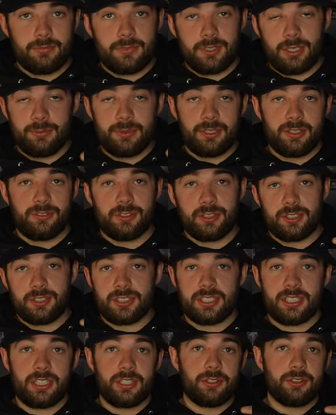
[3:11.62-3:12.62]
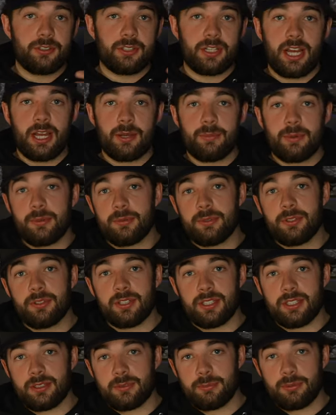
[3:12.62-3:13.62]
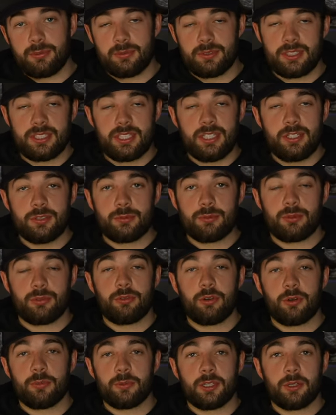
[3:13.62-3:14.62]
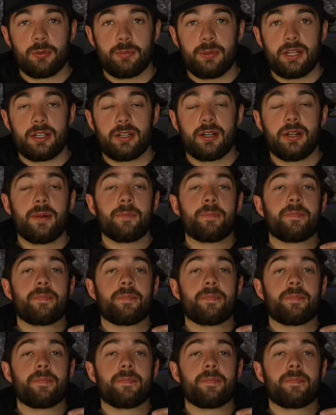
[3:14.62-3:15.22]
I mean, if you're a Ski-Doo guy, maybe you think Ski-Doos perform a little better.